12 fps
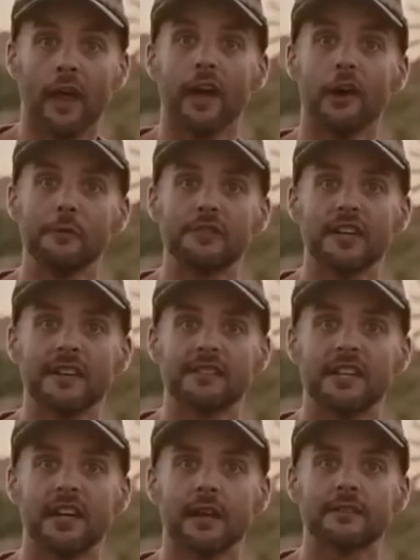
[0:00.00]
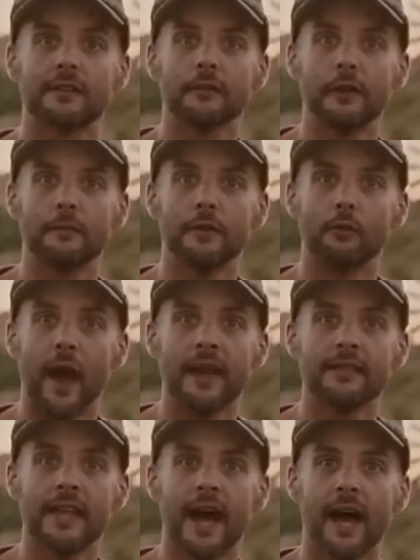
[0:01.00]
I hope she has the guts to look me right
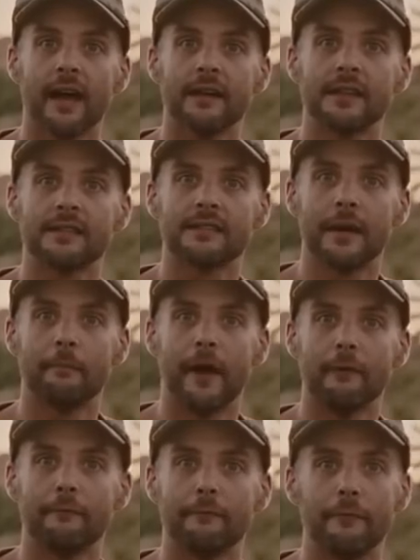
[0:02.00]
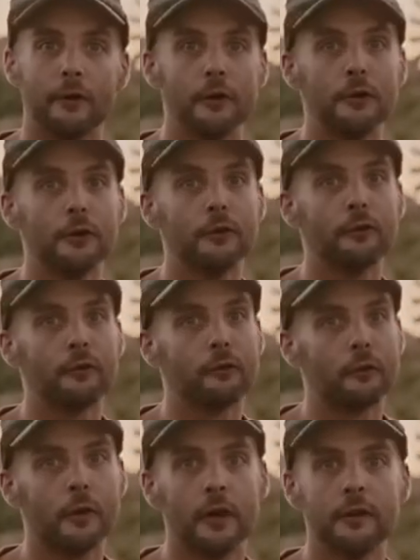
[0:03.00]
in the eye and accept my
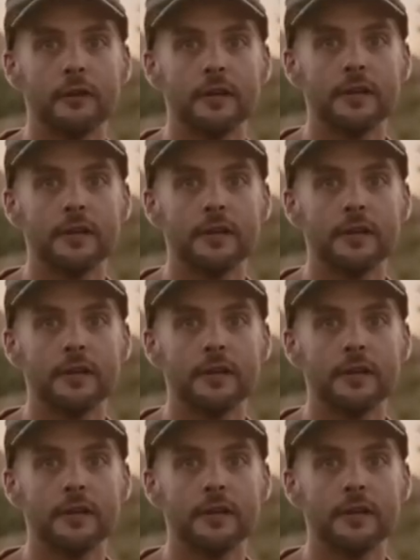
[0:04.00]
full-throated